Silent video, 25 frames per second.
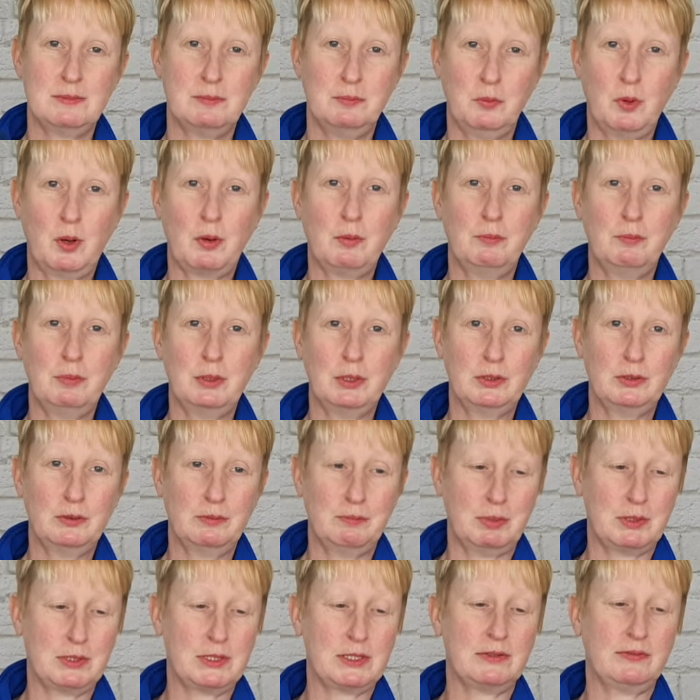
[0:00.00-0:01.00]
one balloon
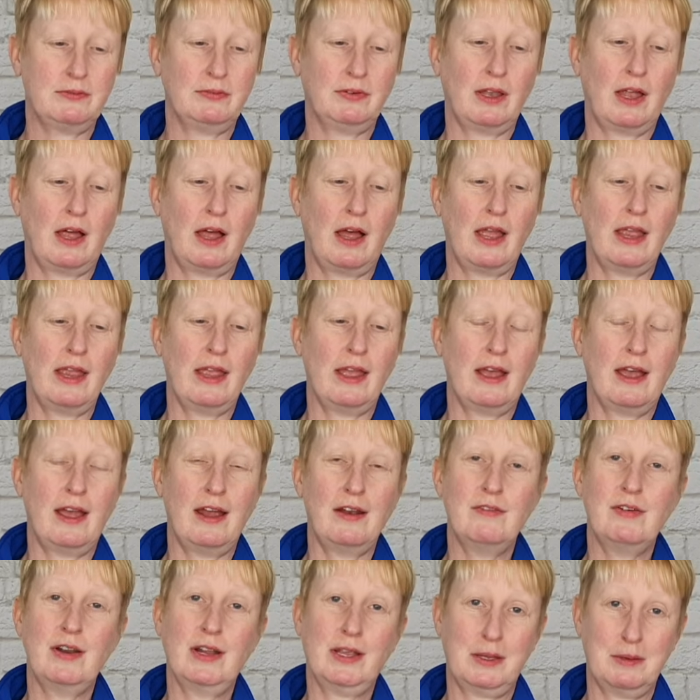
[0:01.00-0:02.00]
butterfly, I
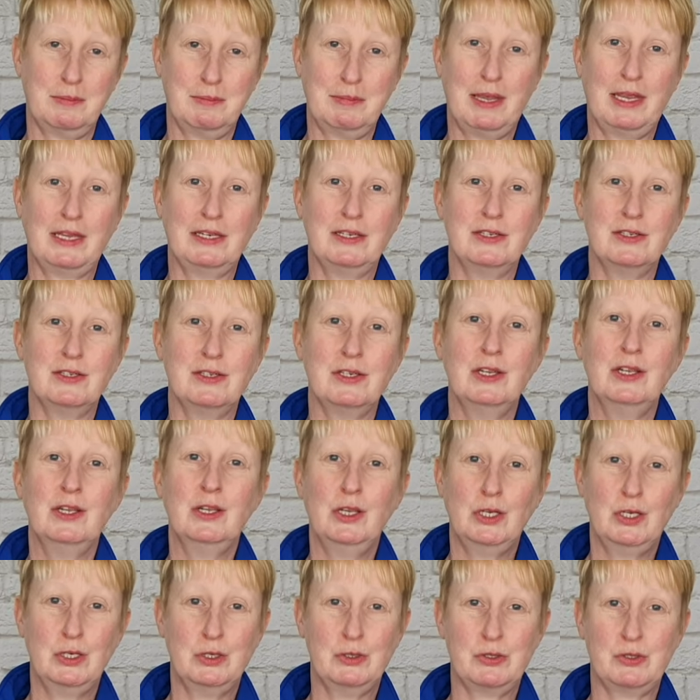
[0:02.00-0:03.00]
recommend
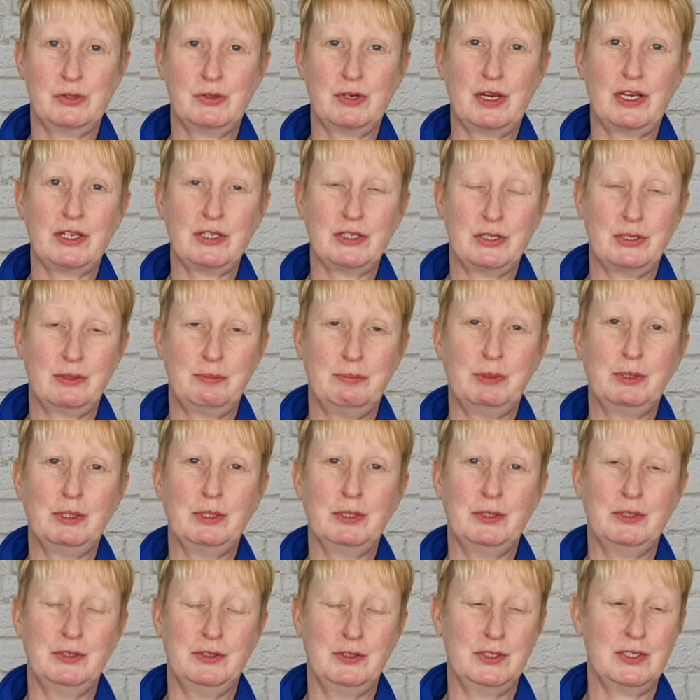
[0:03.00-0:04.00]
you stretch the
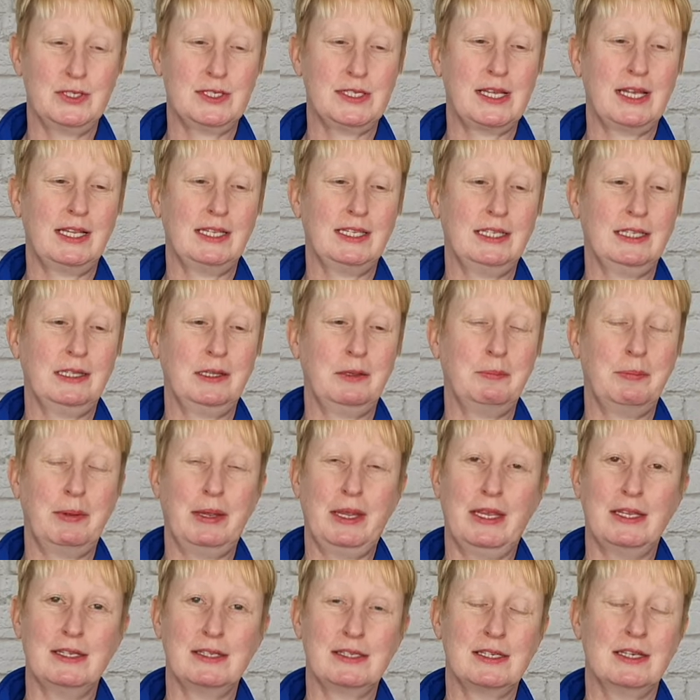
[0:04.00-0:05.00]
balloon just that little
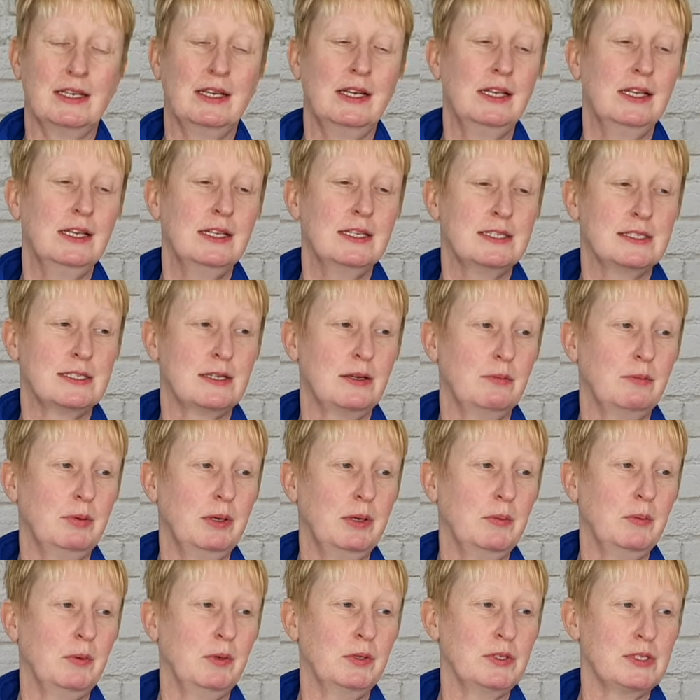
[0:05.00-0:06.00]
bit. So we
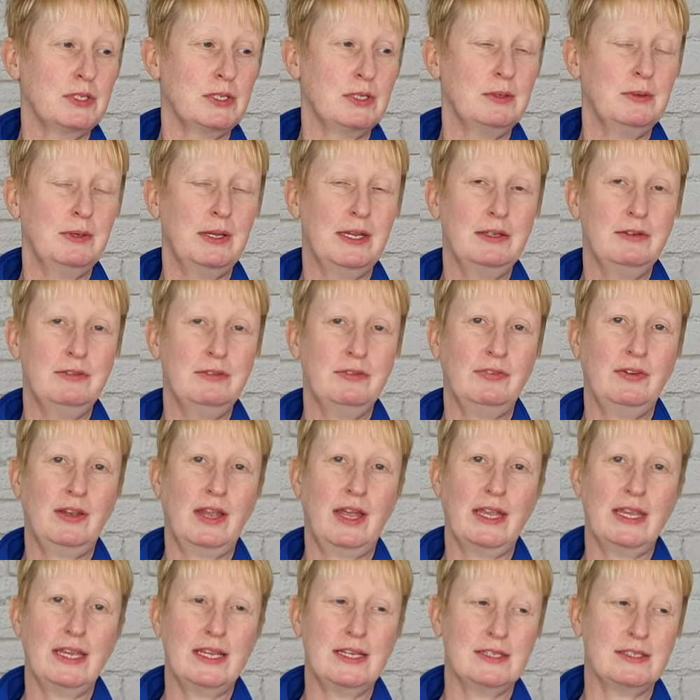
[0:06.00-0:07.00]
want to
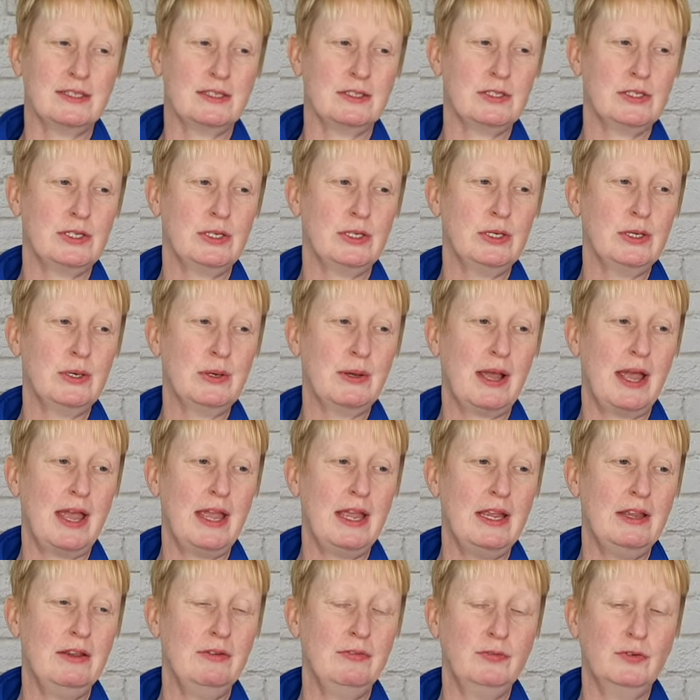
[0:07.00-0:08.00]
inflate to
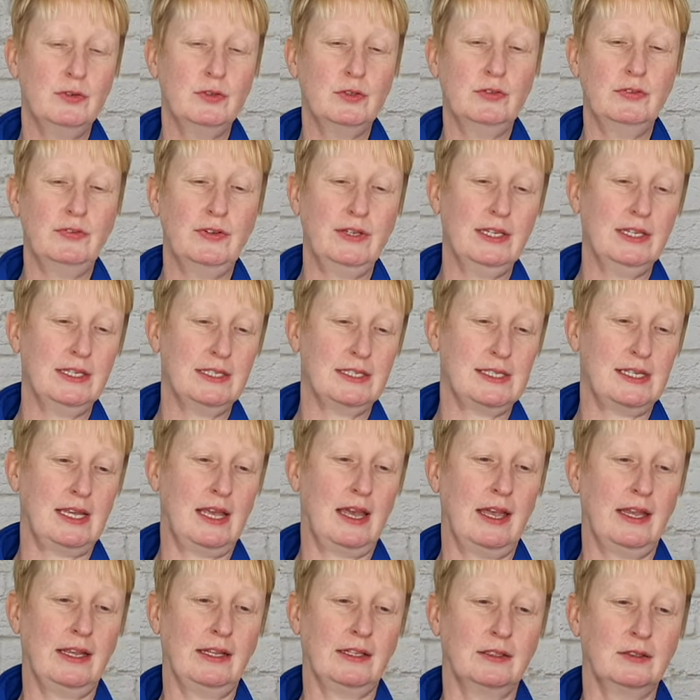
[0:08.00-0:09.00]
a four-finger
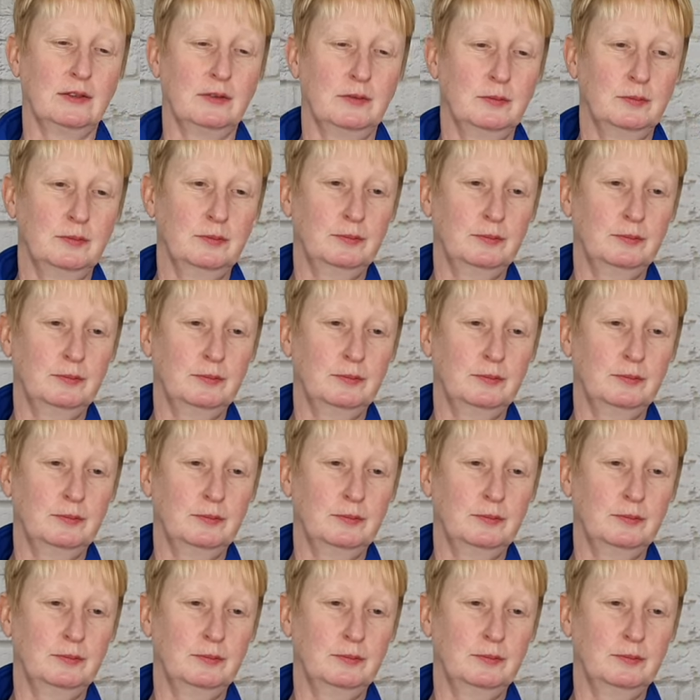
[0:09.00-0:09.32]
tail.